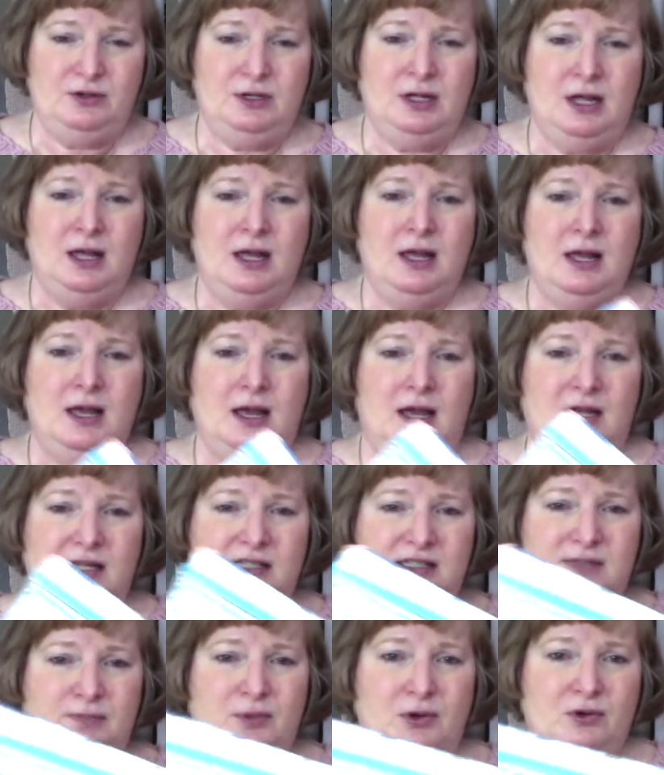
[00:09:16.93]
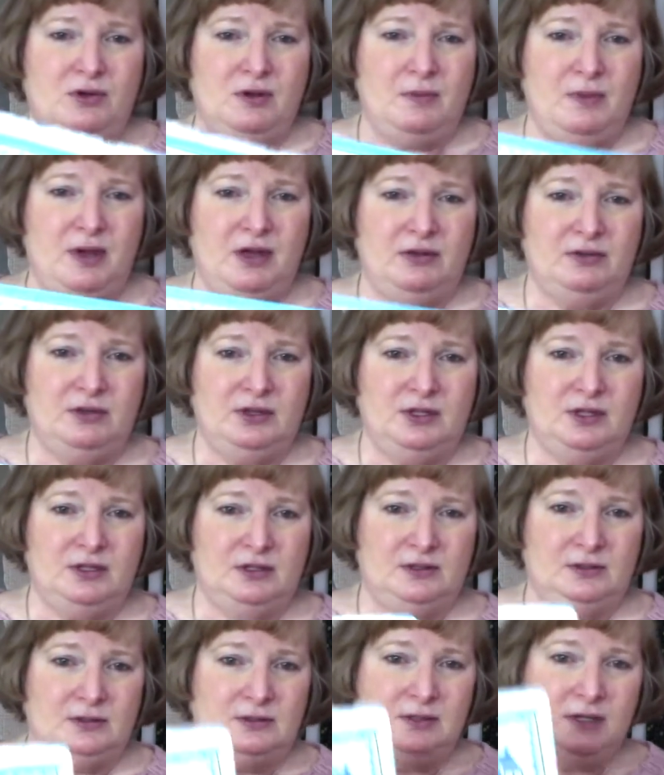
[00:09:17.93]
I spoke about the
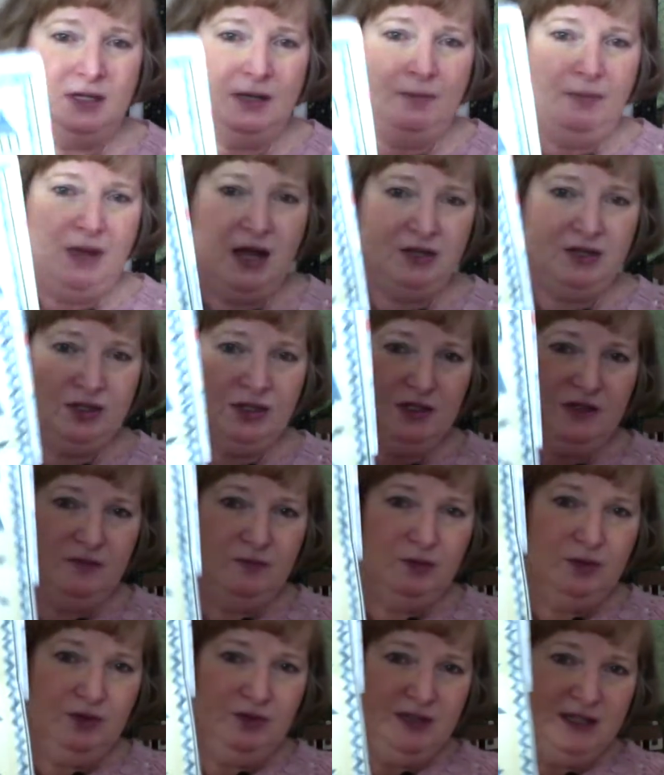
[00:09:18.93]
Patches of Blue sampler